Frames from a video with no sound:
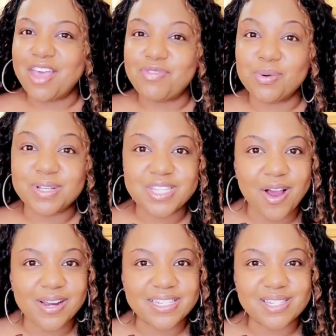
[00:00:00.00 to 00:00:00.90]
If you're
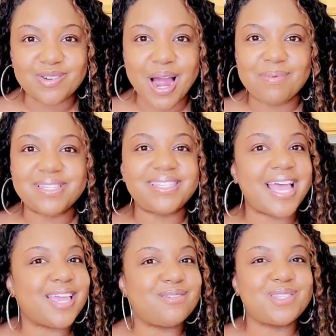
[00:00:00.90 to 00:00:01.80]
returning subscribers,
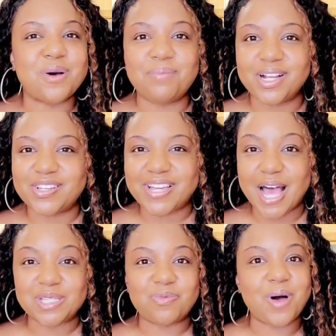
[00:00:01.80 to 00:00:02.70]
thank you so much, you
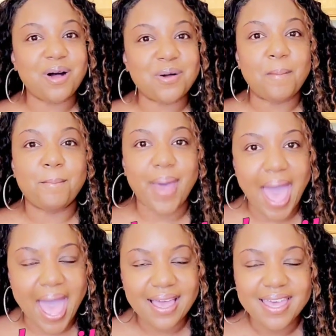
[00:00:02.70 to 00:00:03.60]
guys. Welcome
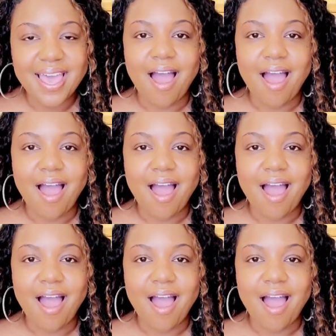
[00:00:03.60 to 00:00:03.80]
back.